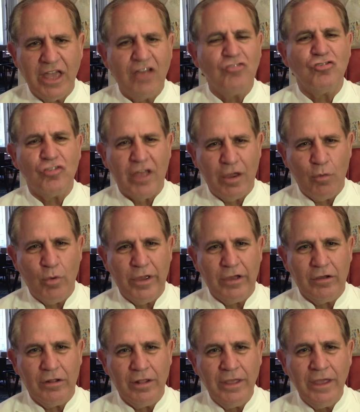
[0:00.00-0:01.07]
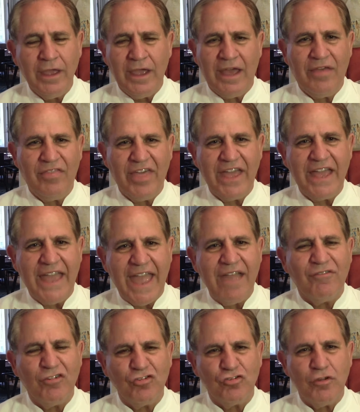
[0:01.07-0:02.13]
against their will, and they
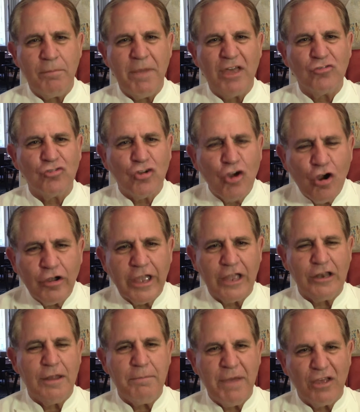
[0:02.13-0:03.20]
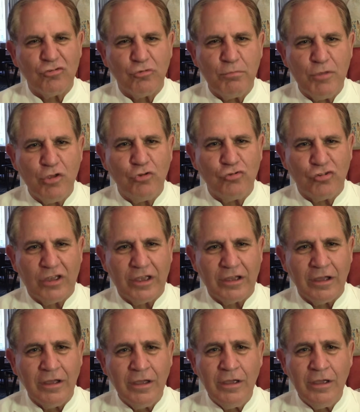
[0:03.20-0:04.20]
gave us the best cooking, the best music.